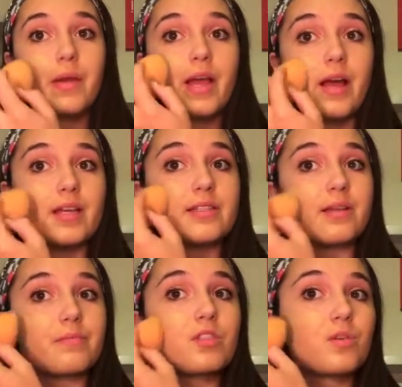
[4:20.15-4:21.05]
my eyes
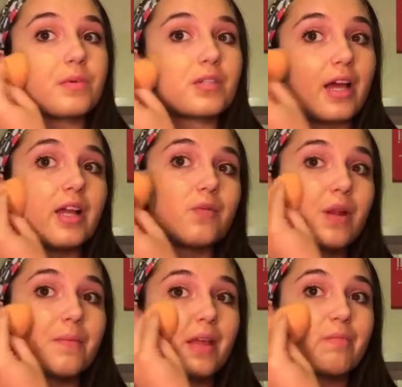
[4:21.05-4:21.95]
and I'm super tired
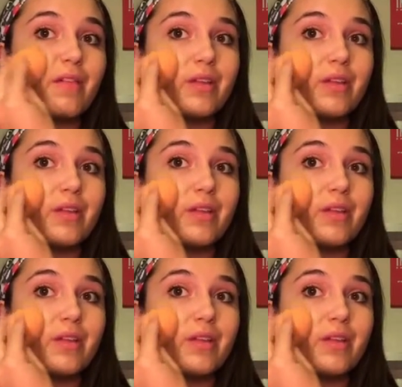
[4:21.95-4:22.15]
when I make my